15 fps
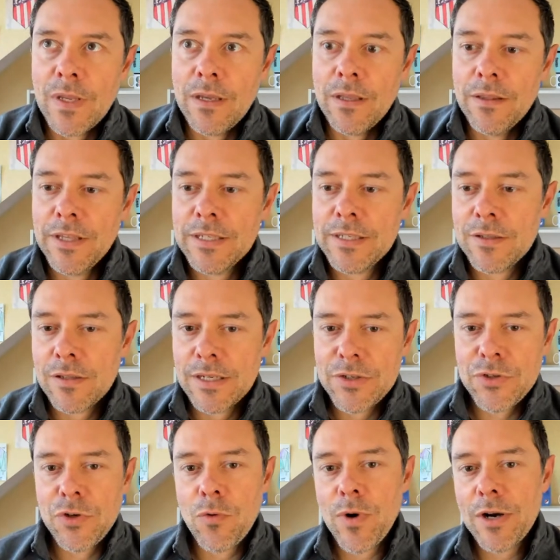this
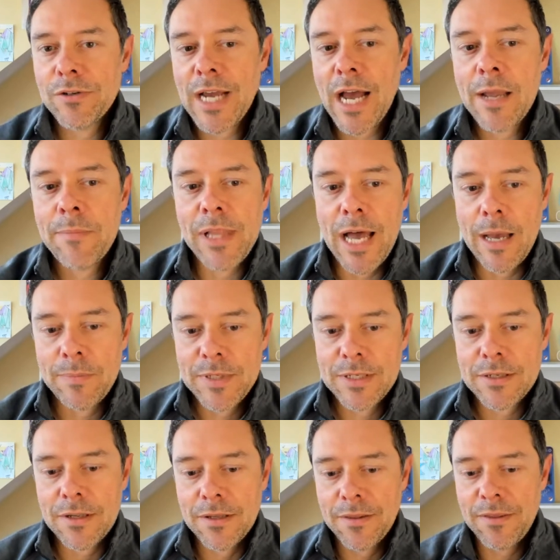Sorare Timelapse
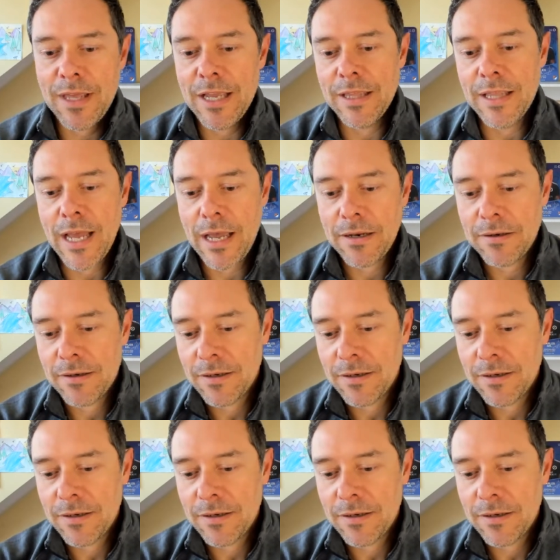thing that